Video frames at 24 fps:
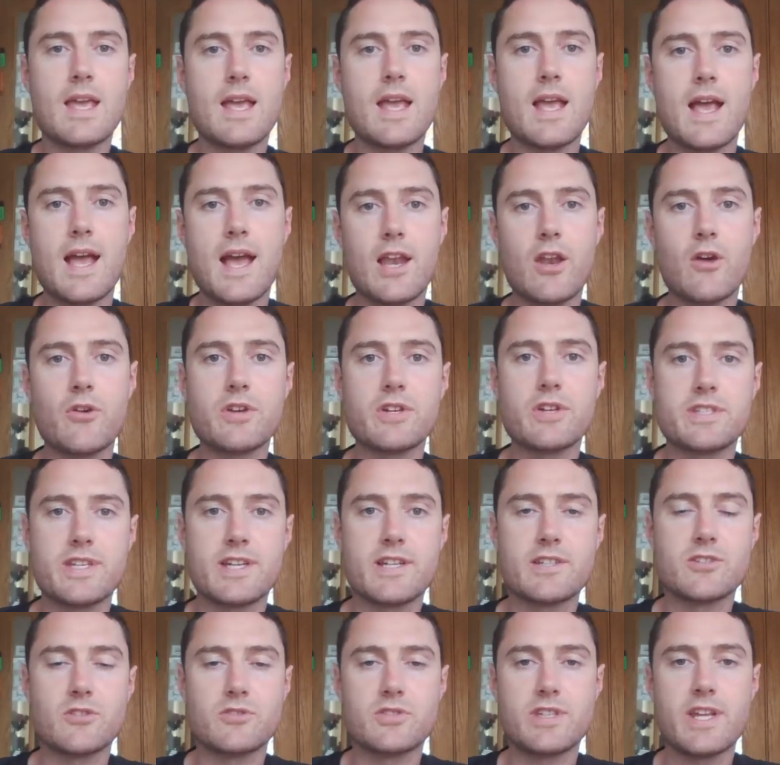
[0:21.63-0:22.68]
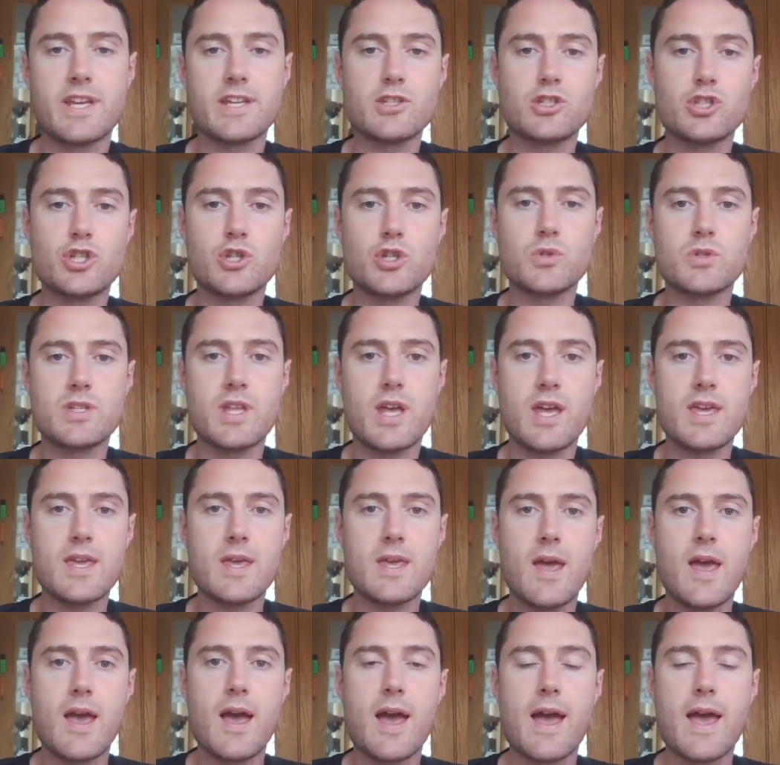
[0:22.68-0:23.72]
Hello Year 6, so today is Tuesday
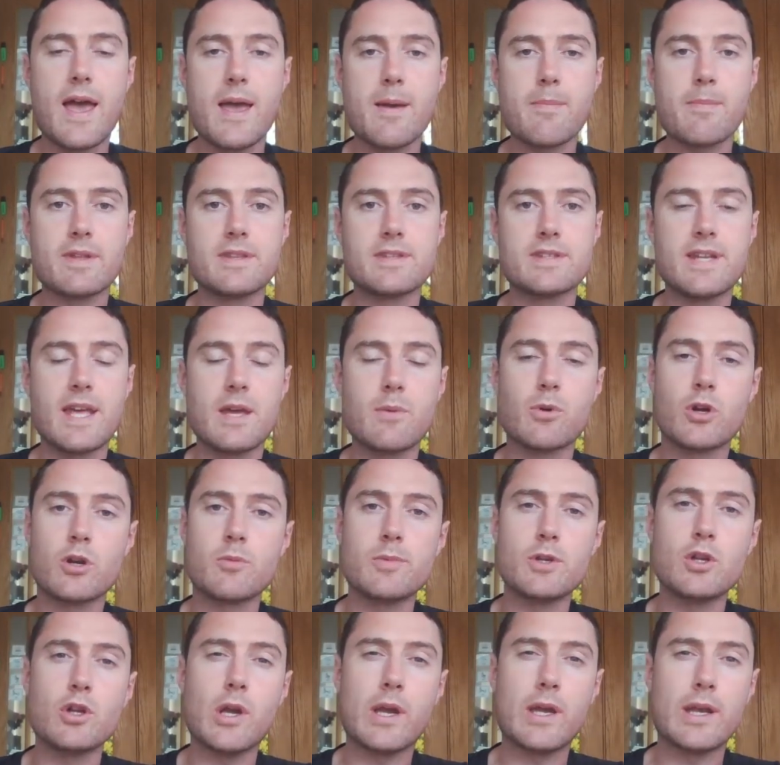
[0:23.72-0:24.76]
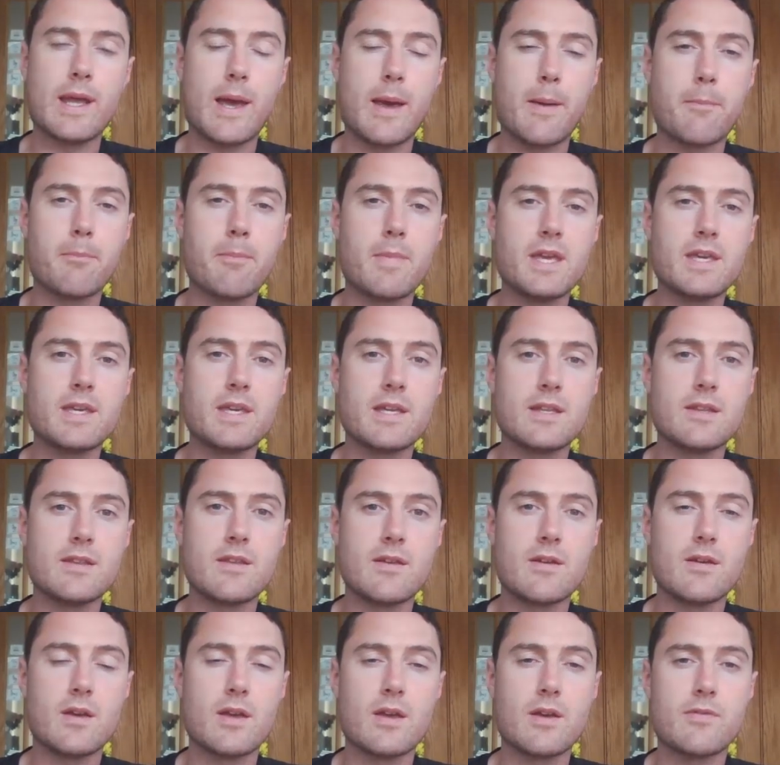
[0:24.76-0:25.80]
and today we're going to be looking at making
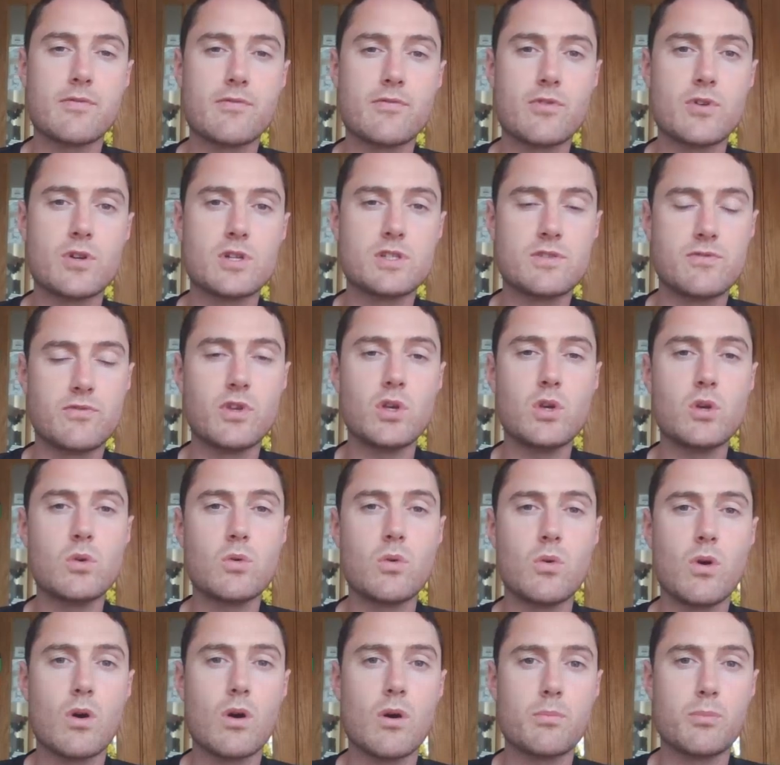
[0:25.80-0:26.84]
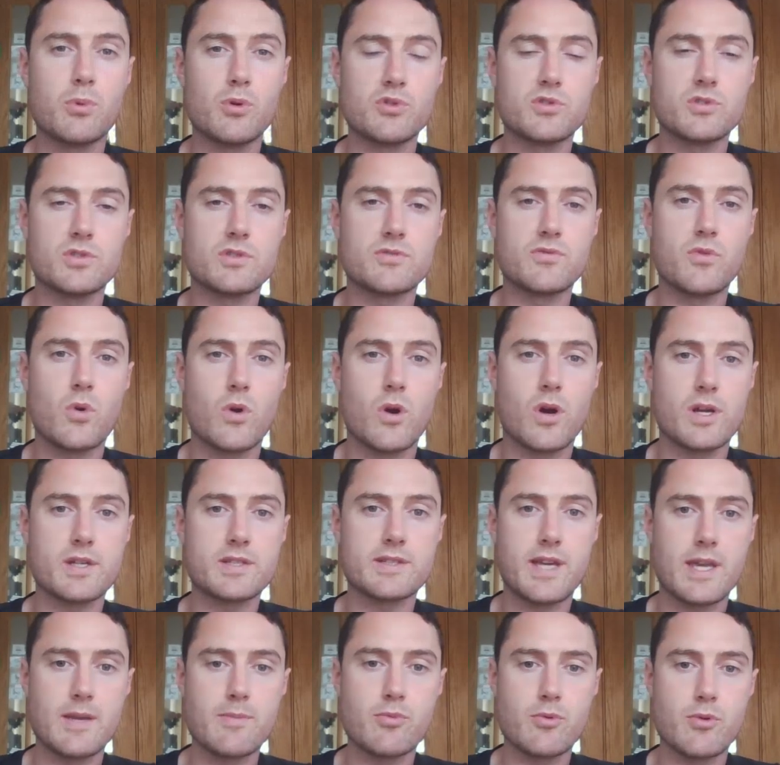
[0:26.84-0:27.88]
the first few puzzles for our
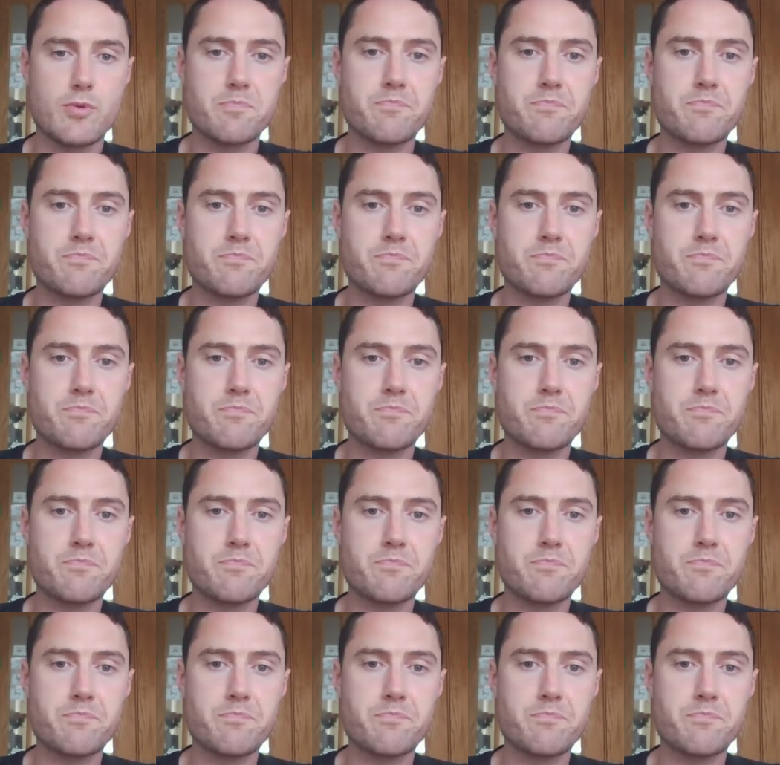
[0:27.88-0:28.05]
escape room.